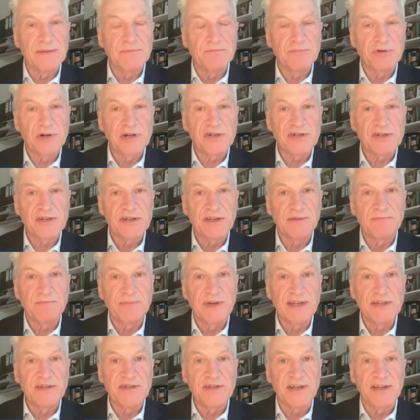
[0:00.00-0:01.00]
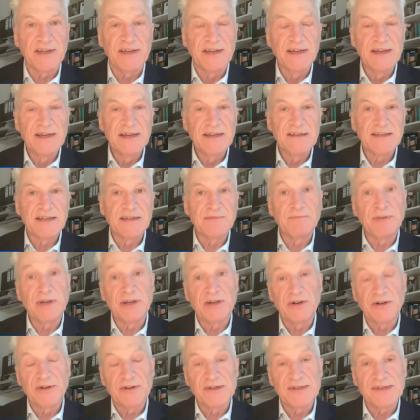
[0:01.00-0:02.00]
the impression in Beijing that
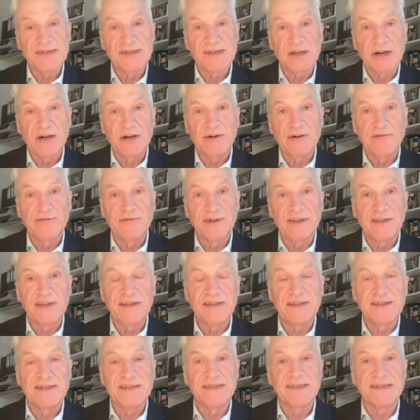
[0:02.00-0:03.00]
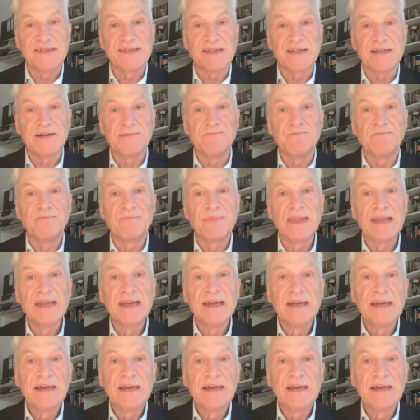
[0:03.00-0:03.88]
because of it is um,